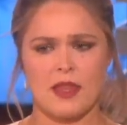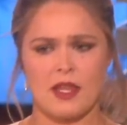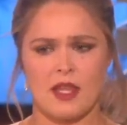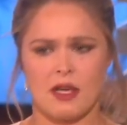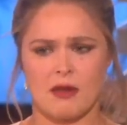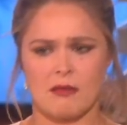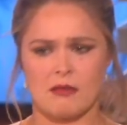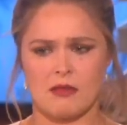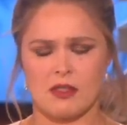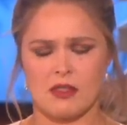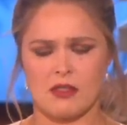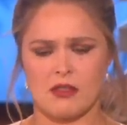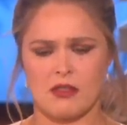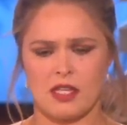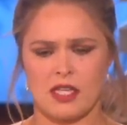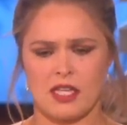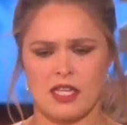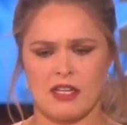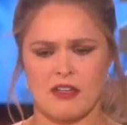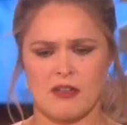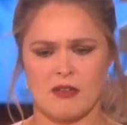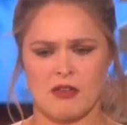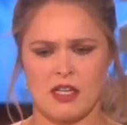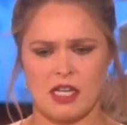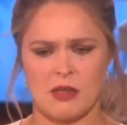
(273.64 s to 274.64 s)
I'm
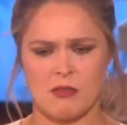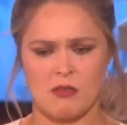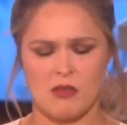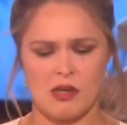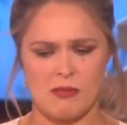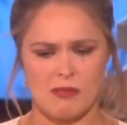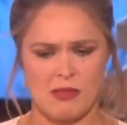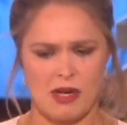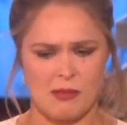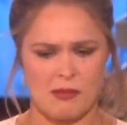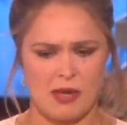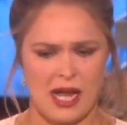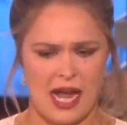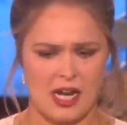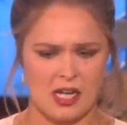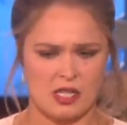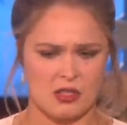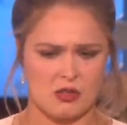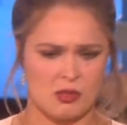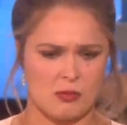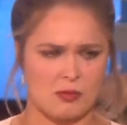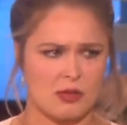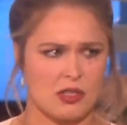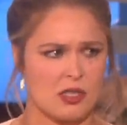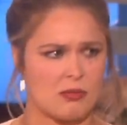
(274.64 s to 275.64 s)
thinking like, what my
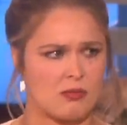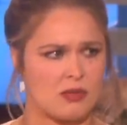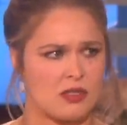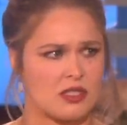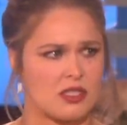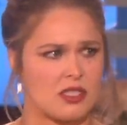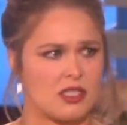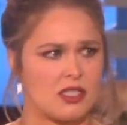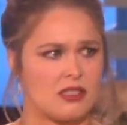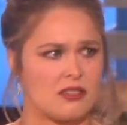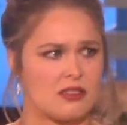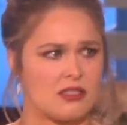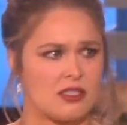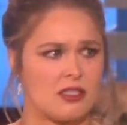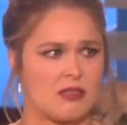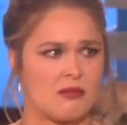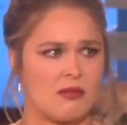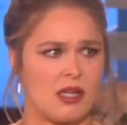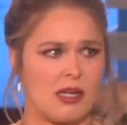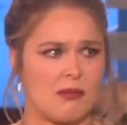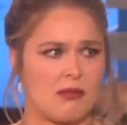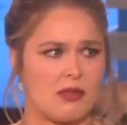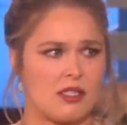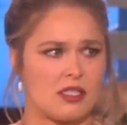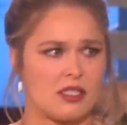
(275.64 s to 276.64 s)
actual purpose is, and
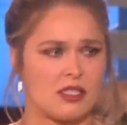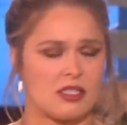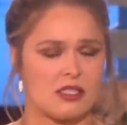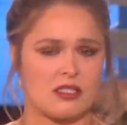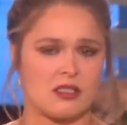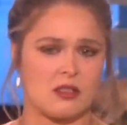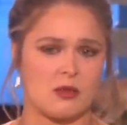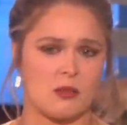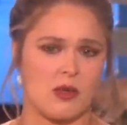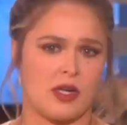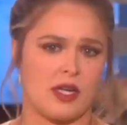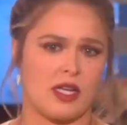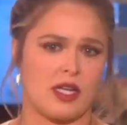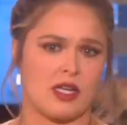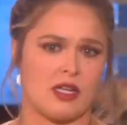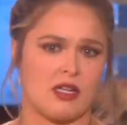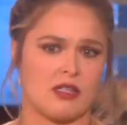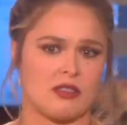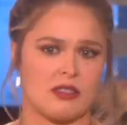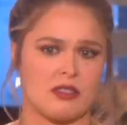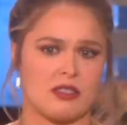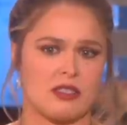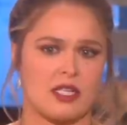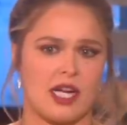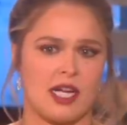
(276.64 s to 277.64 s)
maybe just winning
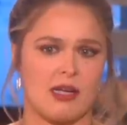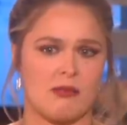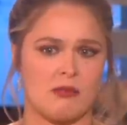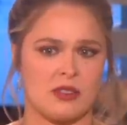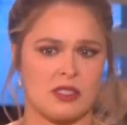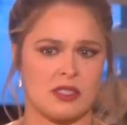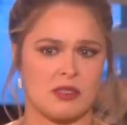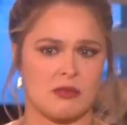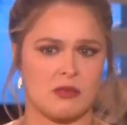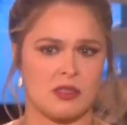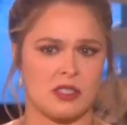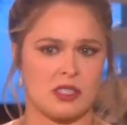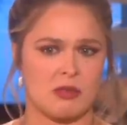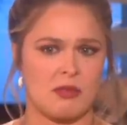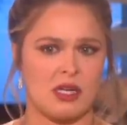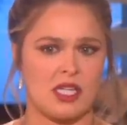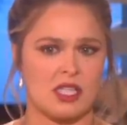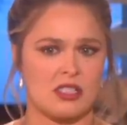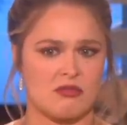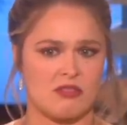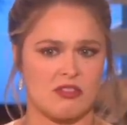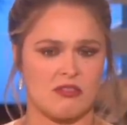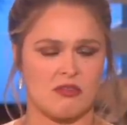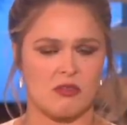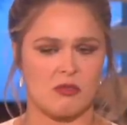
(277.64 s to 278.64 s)
all the time isn't what's
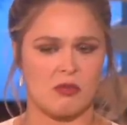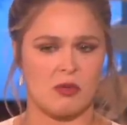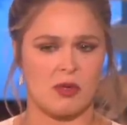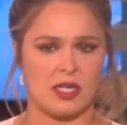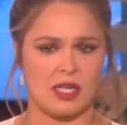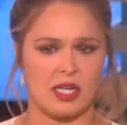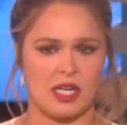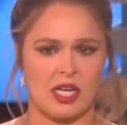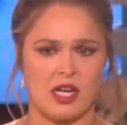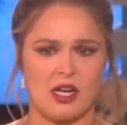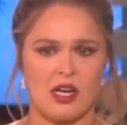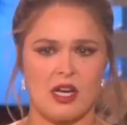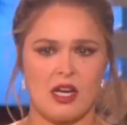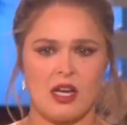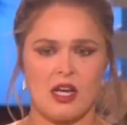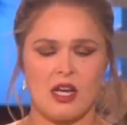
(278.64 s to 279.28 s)
best for everybody.